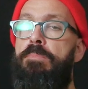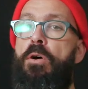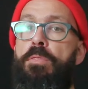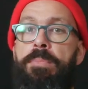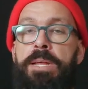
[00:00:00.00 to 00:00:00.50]

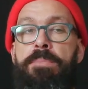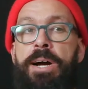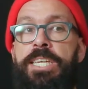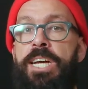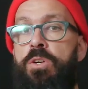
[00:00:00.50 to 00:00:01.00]
both made
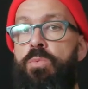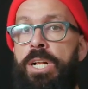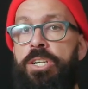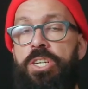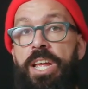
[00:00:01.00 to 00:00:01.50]
by Jan
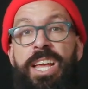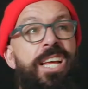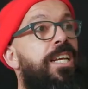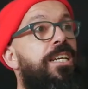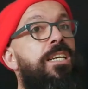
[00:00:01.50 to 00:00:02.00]
Welch
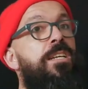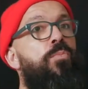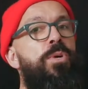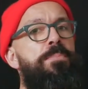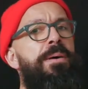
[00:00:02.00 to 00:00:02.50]

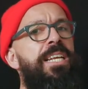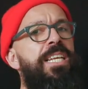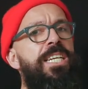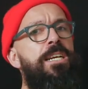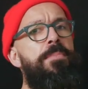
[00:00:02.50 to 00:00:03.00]
and with Pat
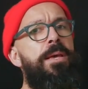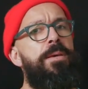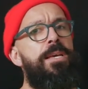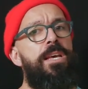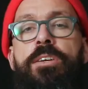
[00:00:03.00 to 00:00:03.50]
Lennon,
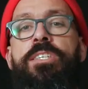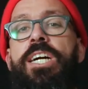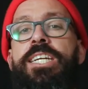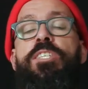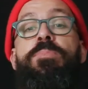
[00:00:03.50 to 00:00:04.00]
maybe?
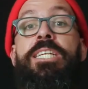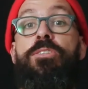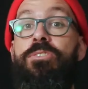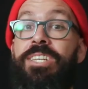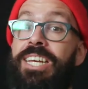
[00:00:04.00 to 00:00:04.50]
Jan has been
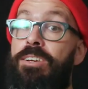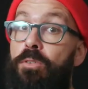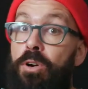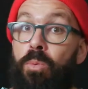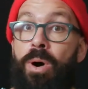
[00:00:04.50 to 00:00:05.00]
into skating
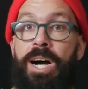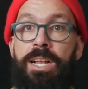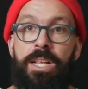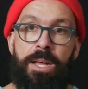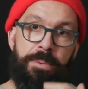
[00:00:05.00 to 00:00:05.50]
for a
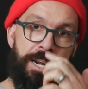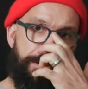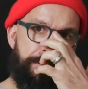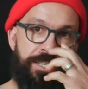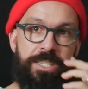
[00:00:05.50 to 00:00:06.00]
while, but
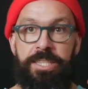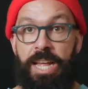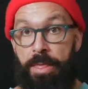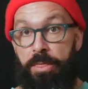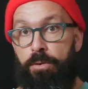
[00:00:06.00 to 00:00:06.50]
after the
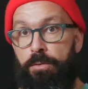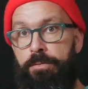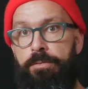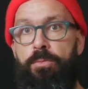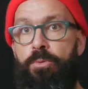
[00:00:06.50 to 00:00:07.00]
death
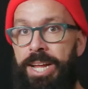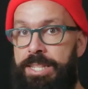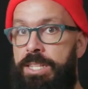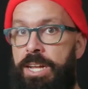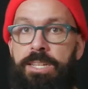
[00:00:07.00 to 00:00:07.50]
of
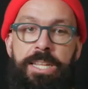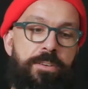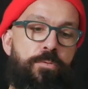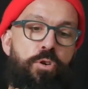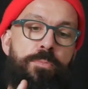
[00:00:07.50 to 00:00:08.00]
Red Tail,
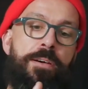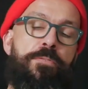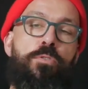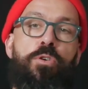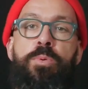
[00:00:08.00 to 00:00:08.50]
like
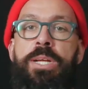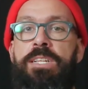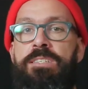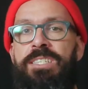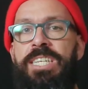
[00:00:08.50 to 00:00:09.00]
4x4
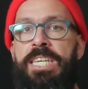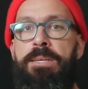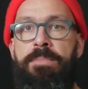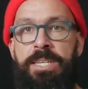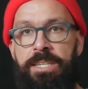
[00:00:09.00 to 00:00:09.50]
wheels,
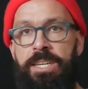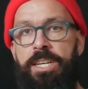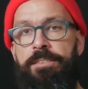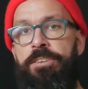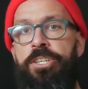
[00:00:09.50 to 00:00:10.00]
Neem and
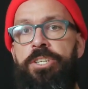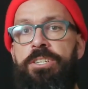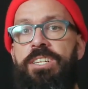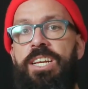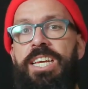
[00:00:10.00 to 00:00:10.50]

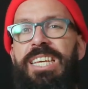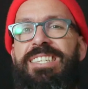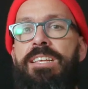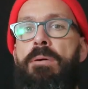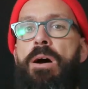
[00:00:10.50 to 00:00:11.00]
Vicious, he
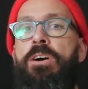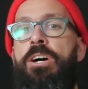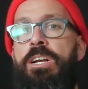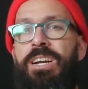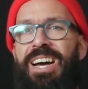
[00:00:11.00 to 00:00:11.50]
somehow
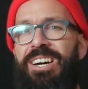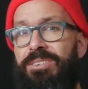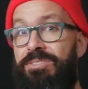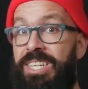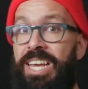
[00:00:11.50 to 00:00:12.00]
got out
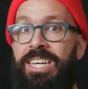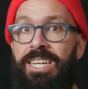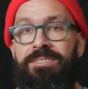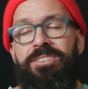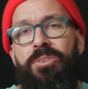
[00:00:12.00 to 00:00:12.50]
of
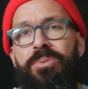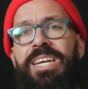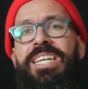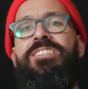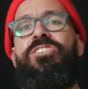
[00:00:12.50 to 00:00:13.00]
skating. Not
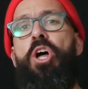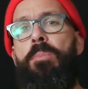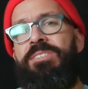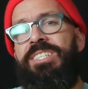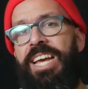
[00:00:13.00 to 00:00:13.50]
really
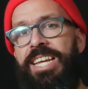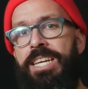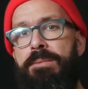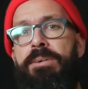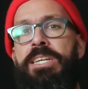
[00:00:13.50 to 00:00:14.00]
stopped
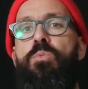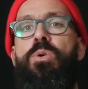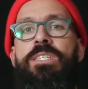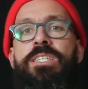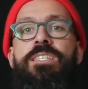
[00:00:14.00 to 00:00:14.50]
skating, but he
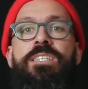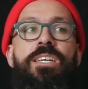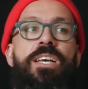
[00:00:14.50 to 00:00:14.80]
wasn't